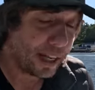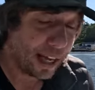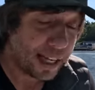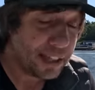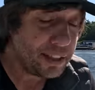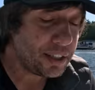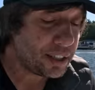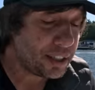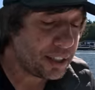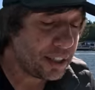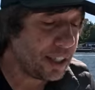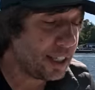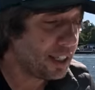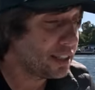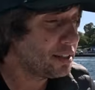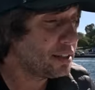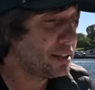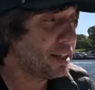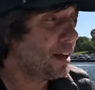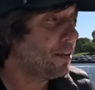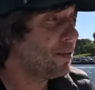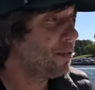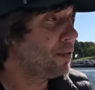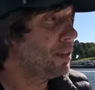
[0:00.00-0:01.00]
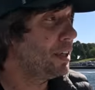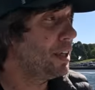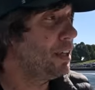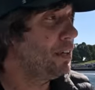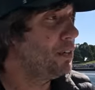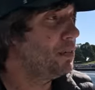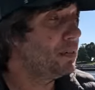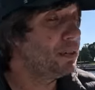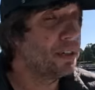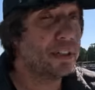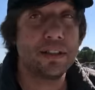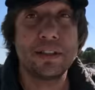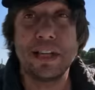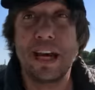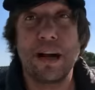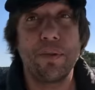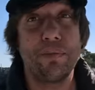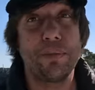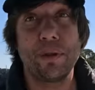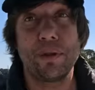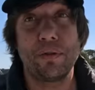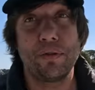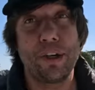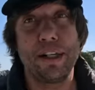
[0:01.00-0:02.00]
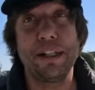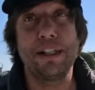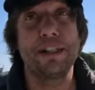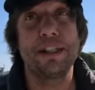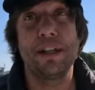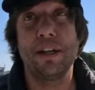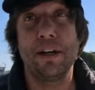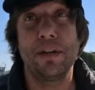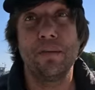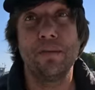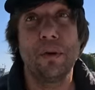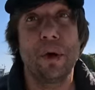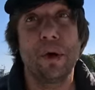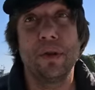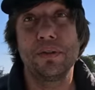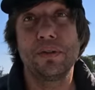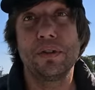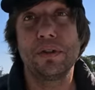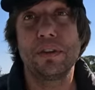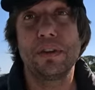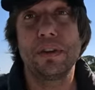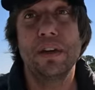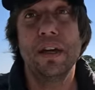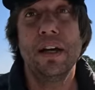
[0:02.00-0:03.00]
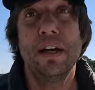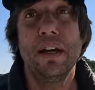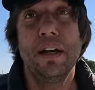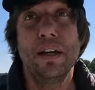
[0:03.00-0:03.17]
S T is definitely the top three tier boats.